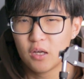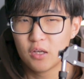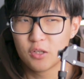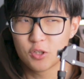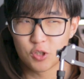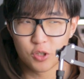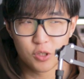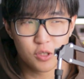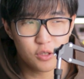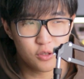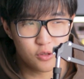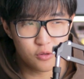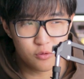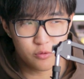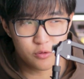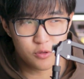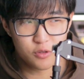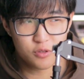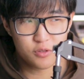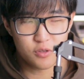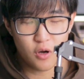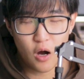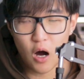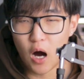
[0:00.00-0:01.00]
Shouldn't you
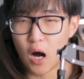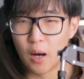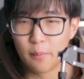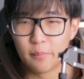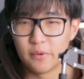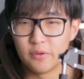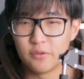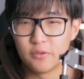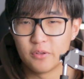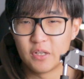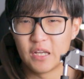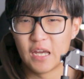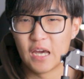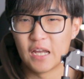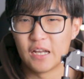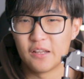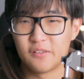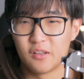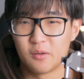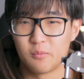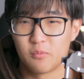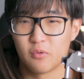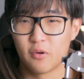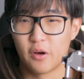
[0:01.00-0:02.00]
just hop into the
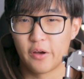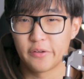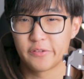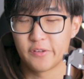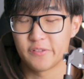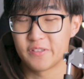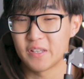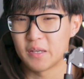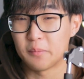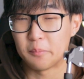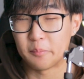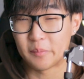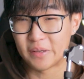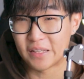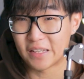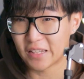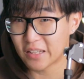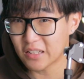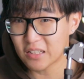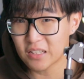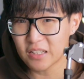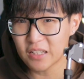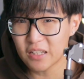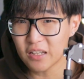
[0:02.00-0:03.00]
editing process
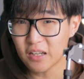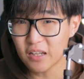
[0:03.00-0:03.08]
immediately?